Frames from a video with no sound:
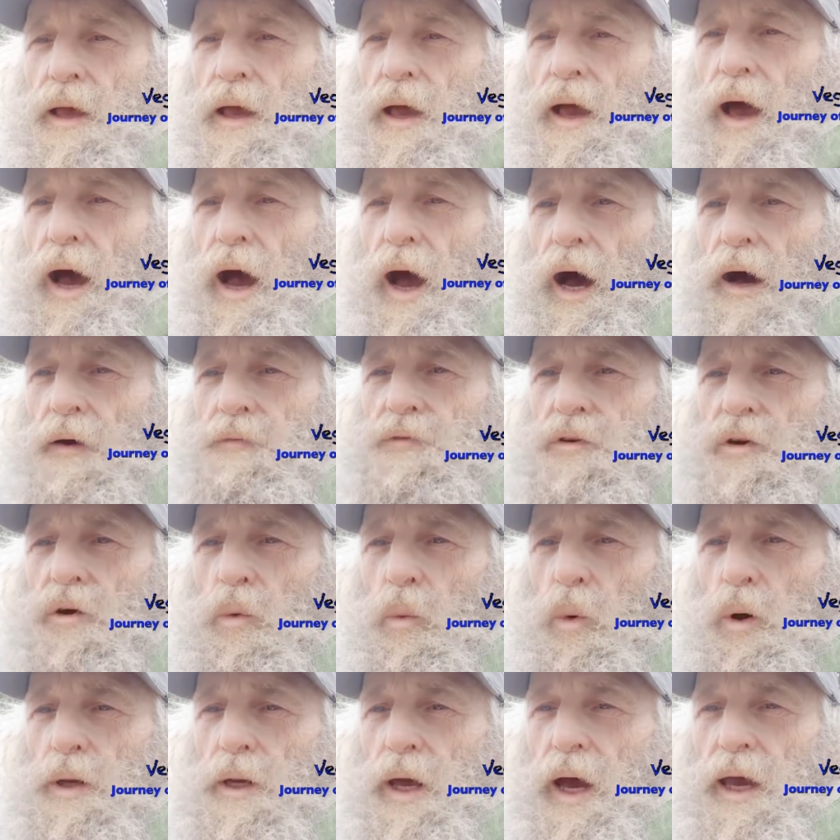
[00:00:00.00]
after
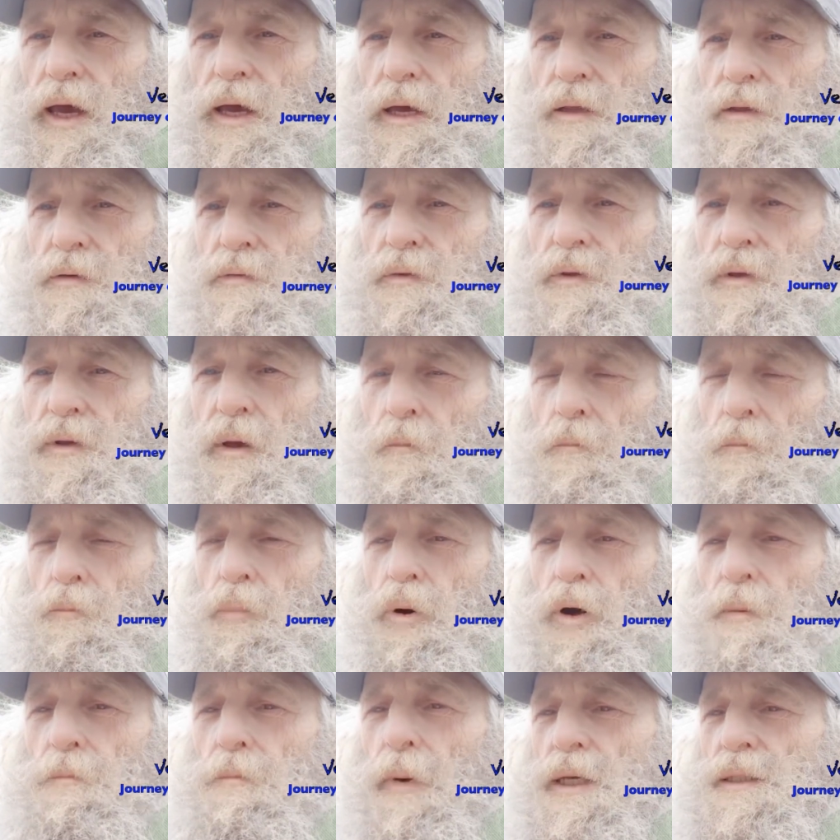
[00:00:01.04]
what I had
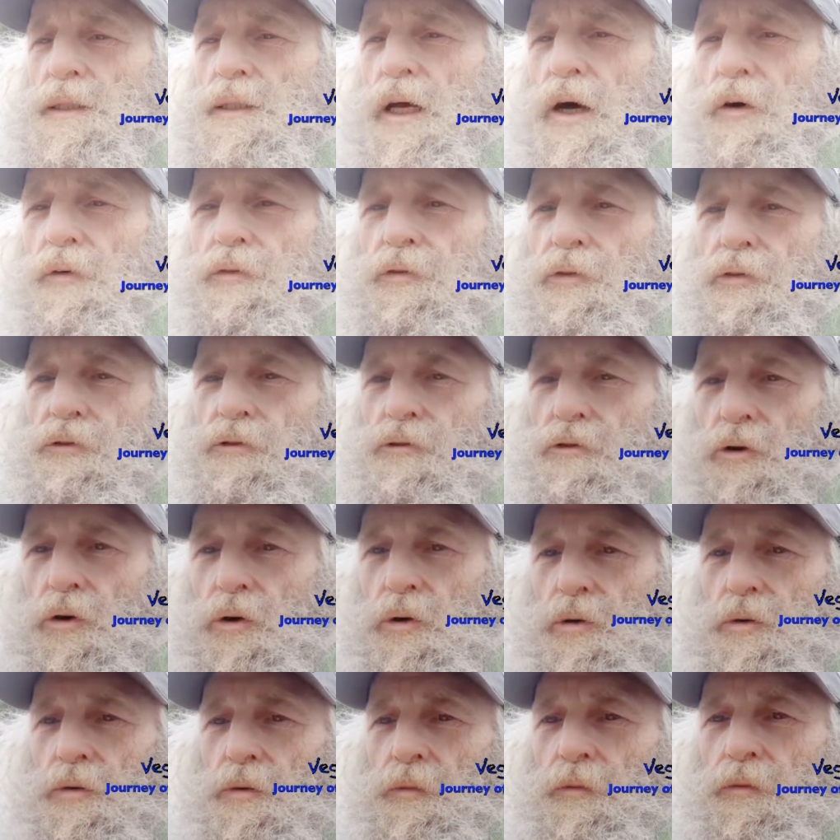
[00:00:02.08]
put myself
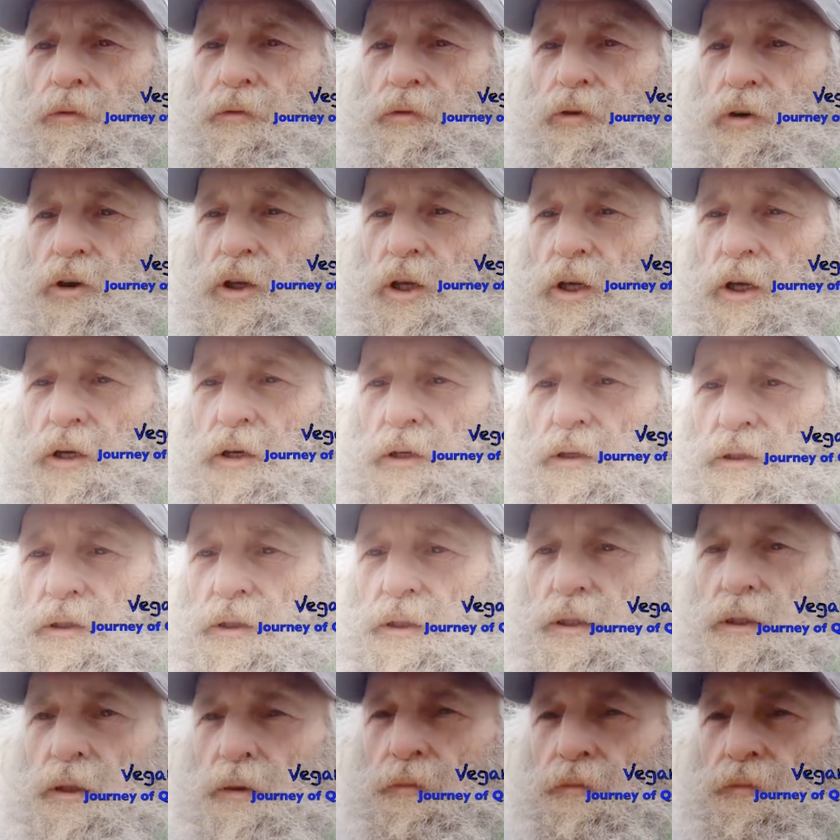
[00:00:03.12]
through for
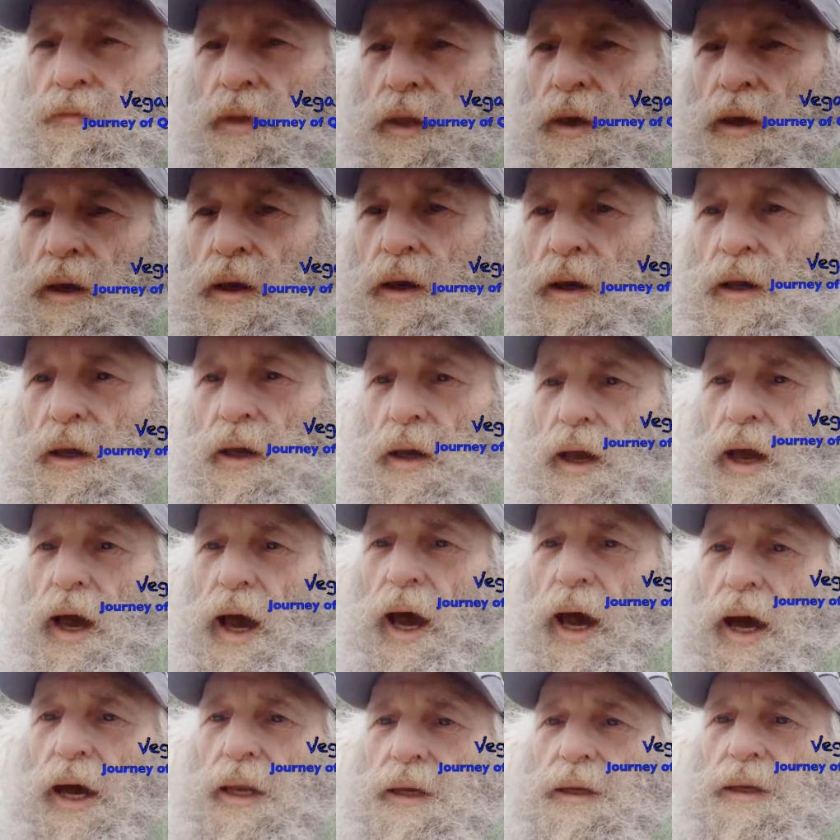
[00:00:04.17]
years,
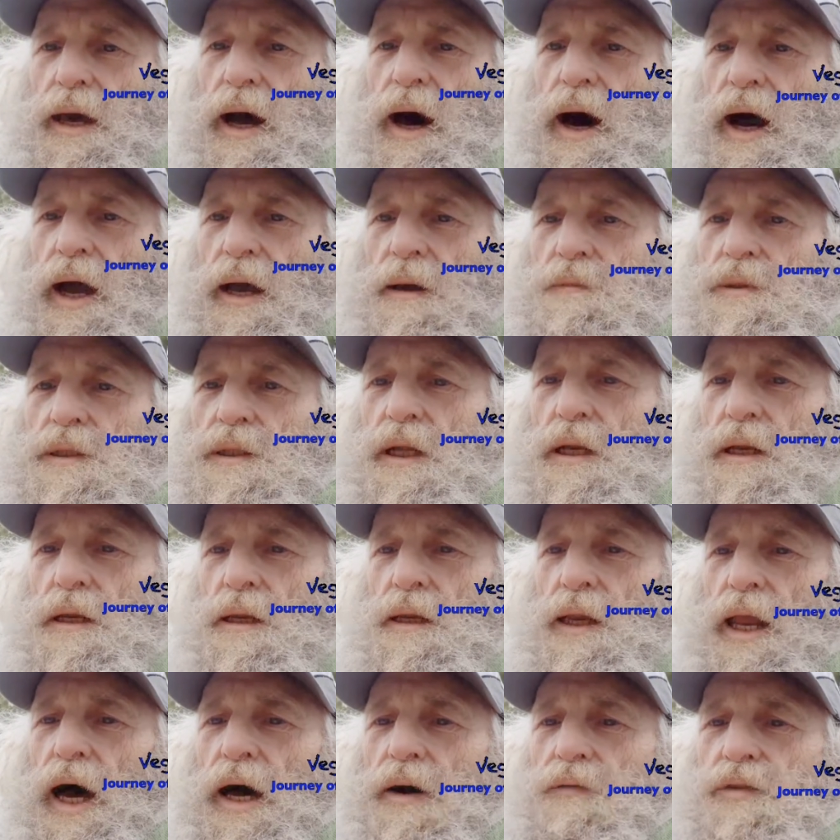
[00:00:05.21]
and I am still
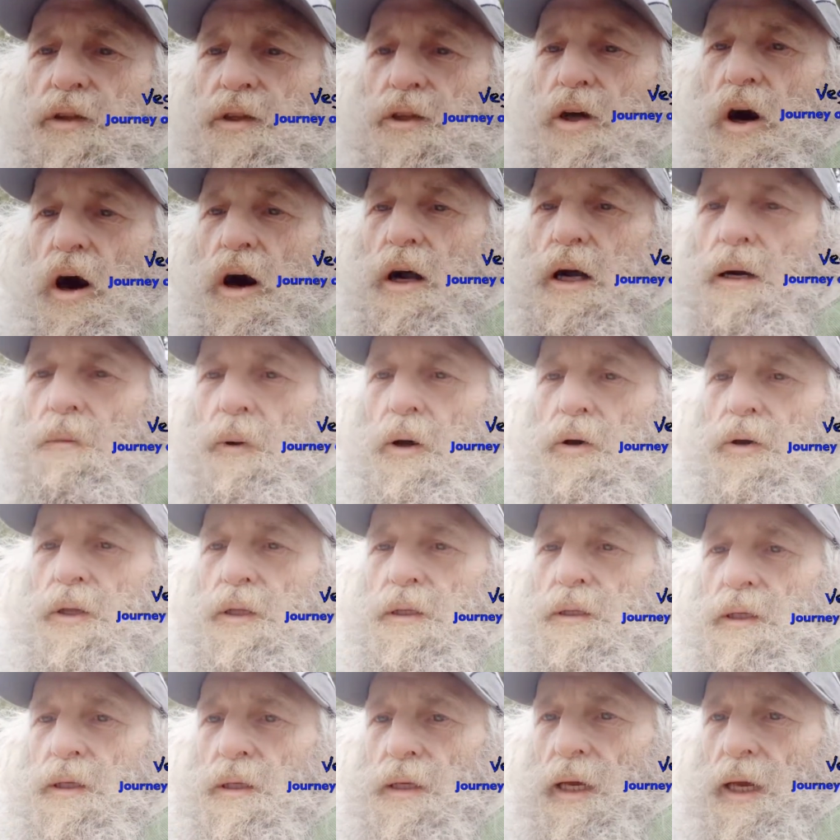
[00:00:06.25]
alive to talk about it
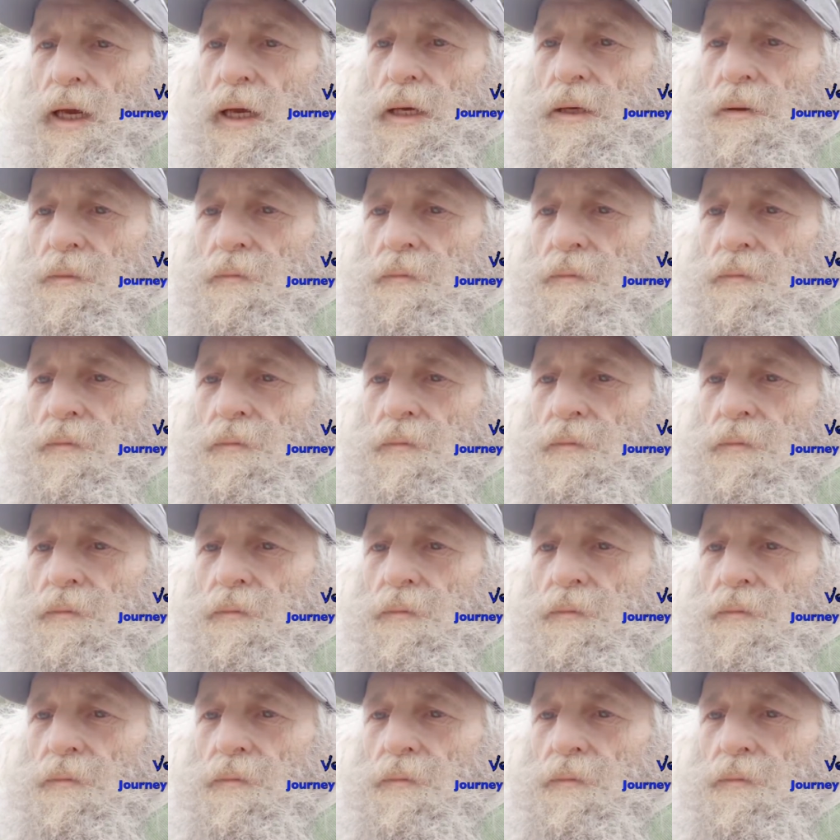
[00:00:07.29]
today.